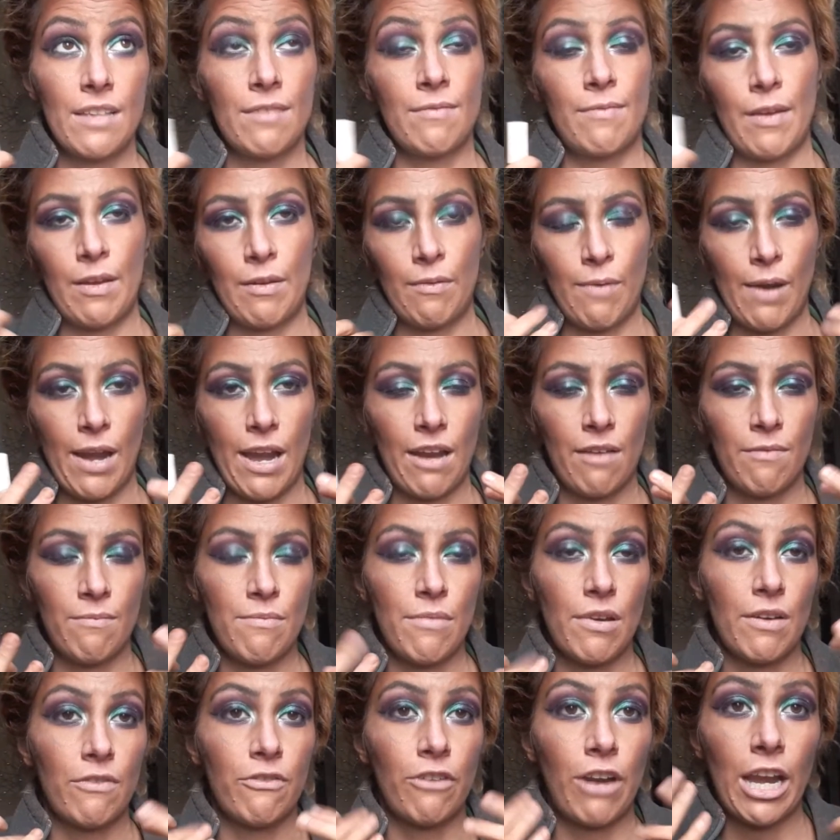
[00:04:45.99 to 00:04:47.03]
And I wear
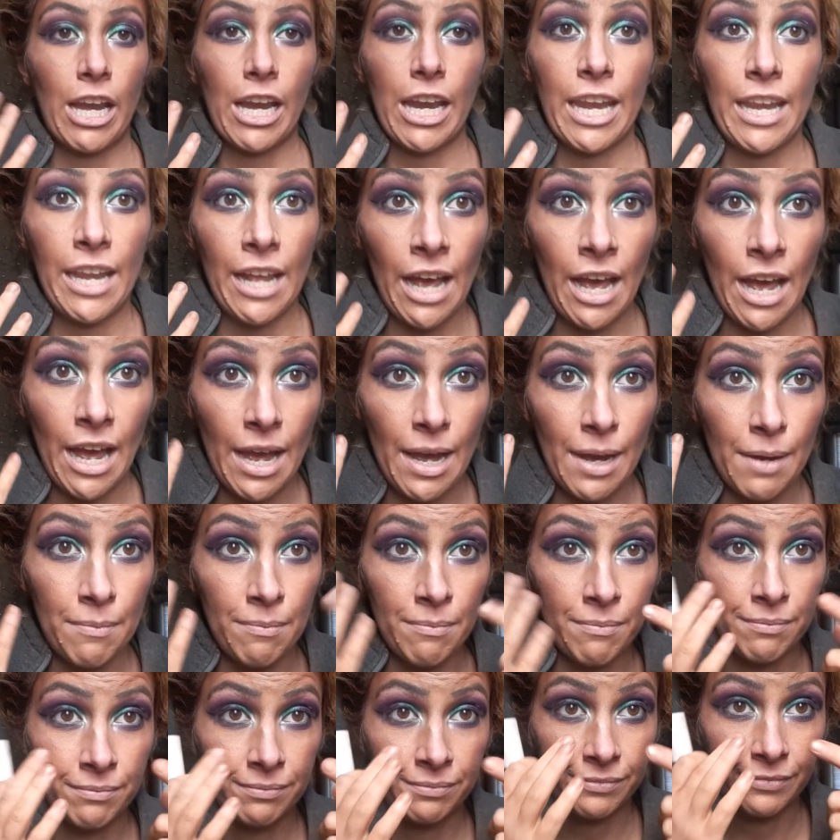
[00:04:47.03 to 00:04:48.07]
Franken,
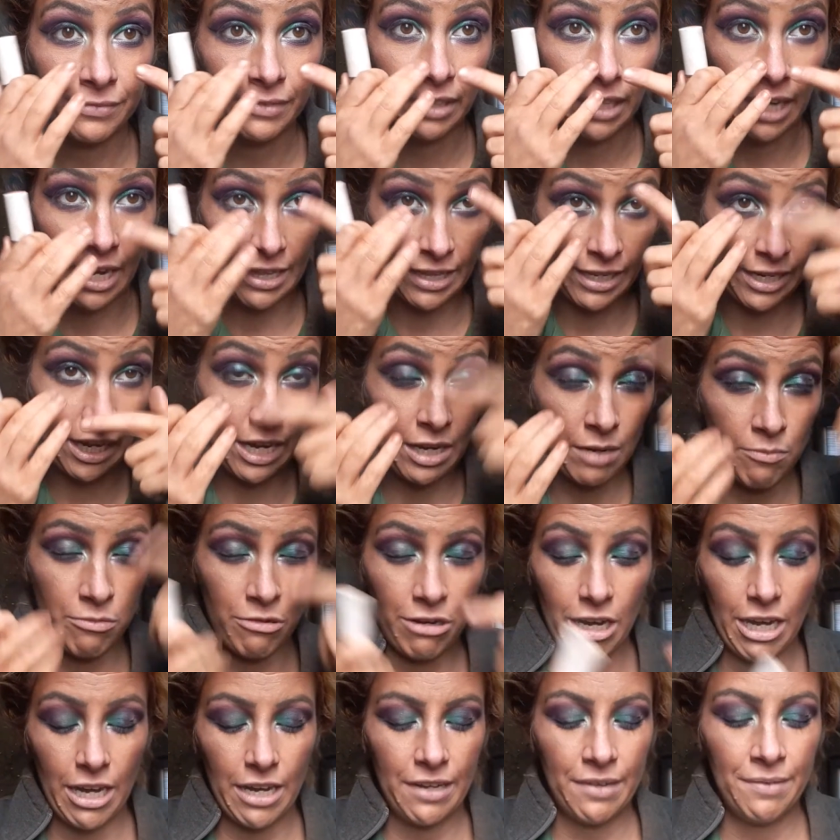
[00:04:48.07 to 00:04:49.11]
um, kind of like on a
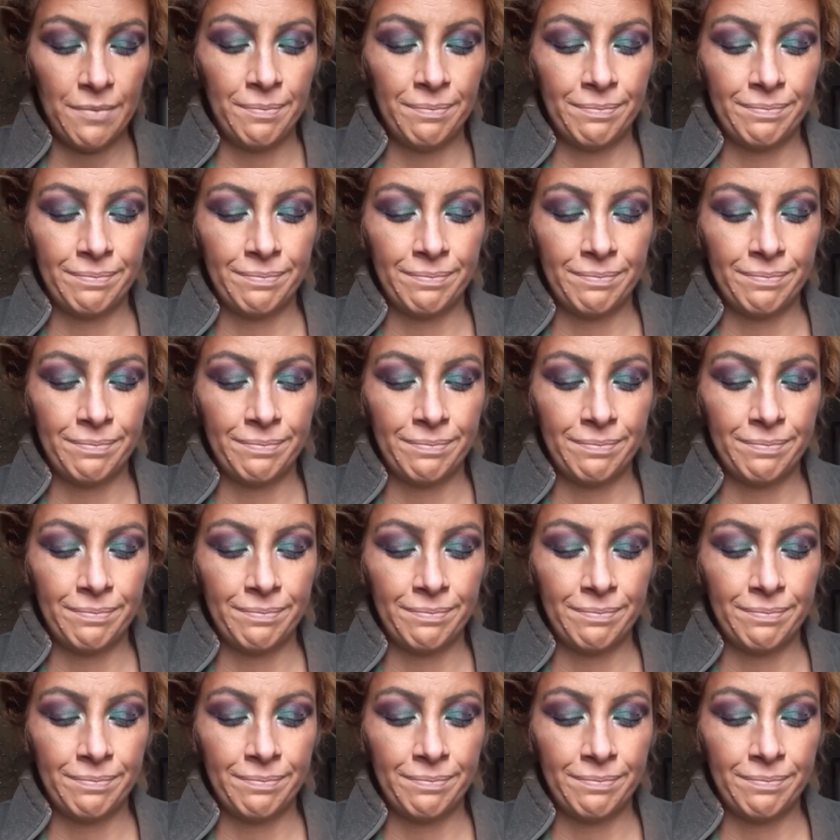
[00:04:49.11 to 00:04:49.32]
Brighton.